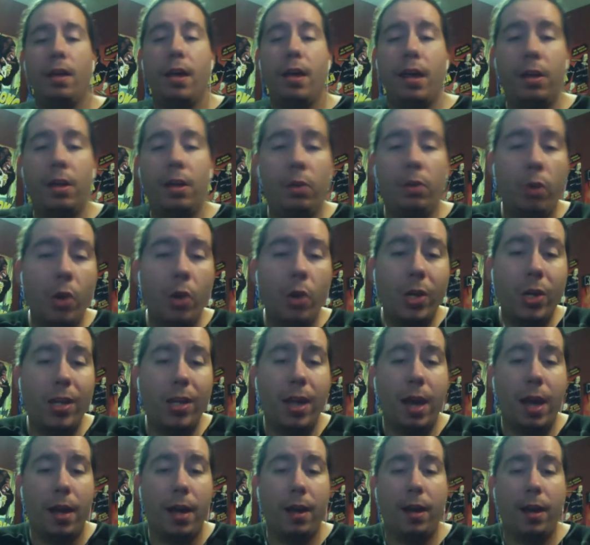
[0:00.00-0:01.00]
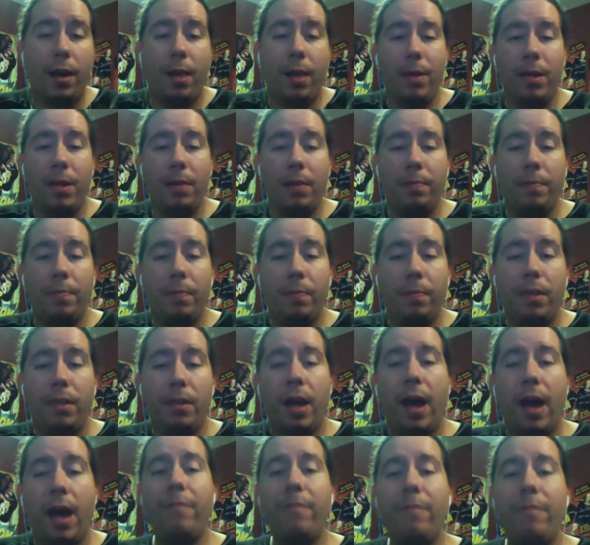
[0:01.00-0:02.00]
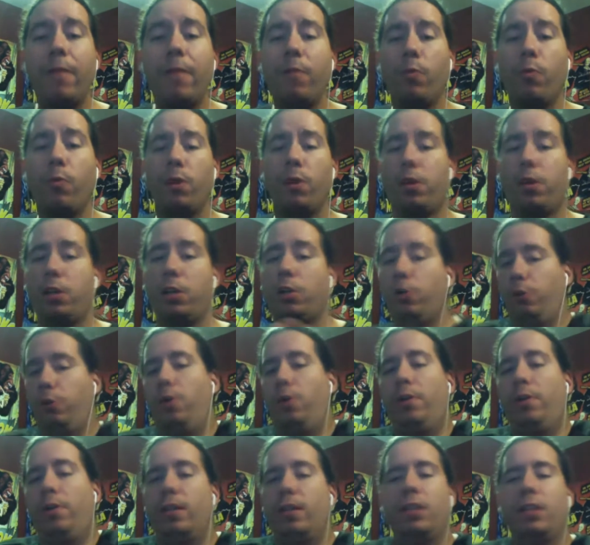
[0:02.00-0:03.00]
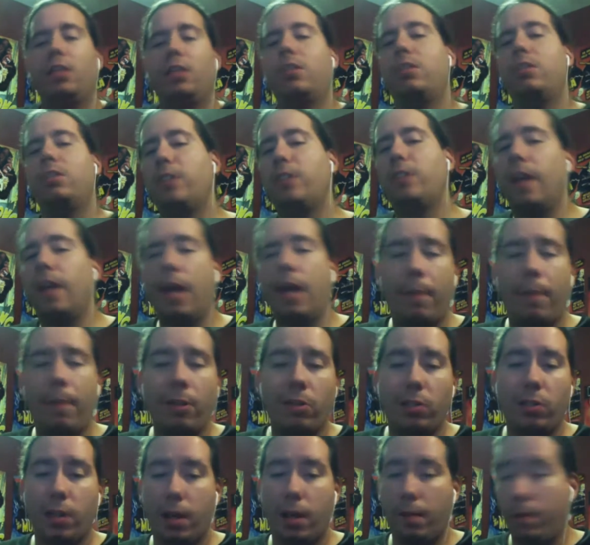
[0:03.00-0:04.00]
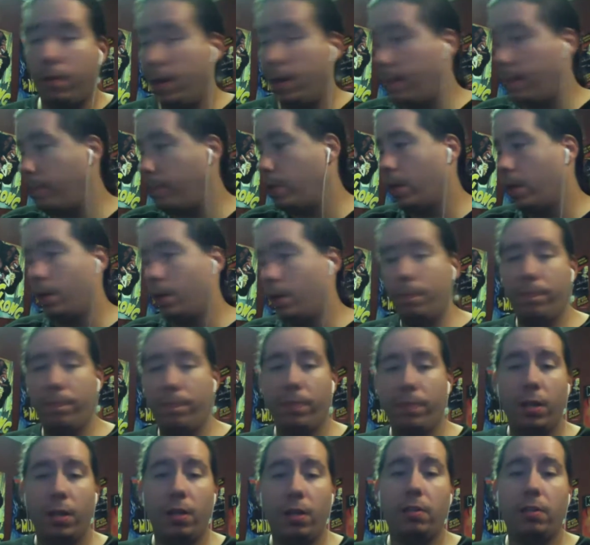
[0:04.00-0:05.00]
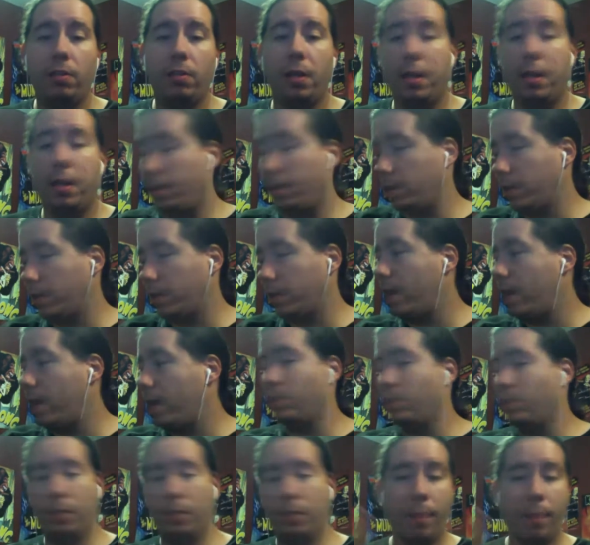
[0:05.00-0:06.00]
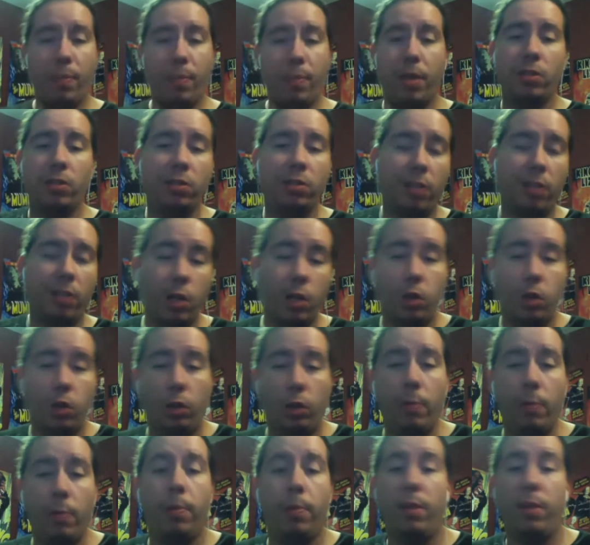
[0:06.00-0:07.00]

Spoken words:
And looking at it, I mean, I've never really looked at the stamp. I just kind of have that. Because at a glance, it's, yep, that's the Statue of Liberty.